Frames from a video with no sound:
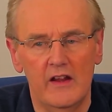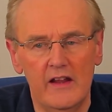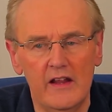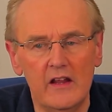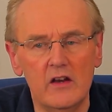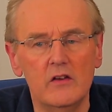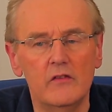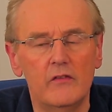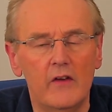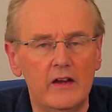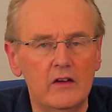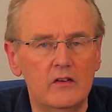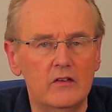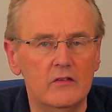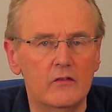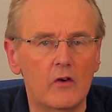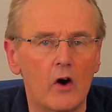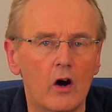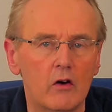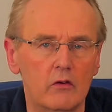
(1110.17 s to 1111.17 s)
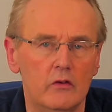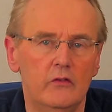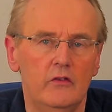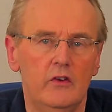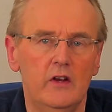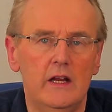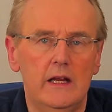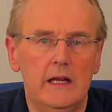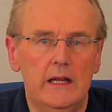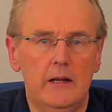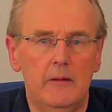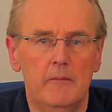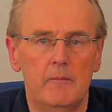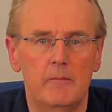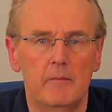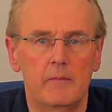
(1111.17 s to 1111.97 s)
innovative R&D.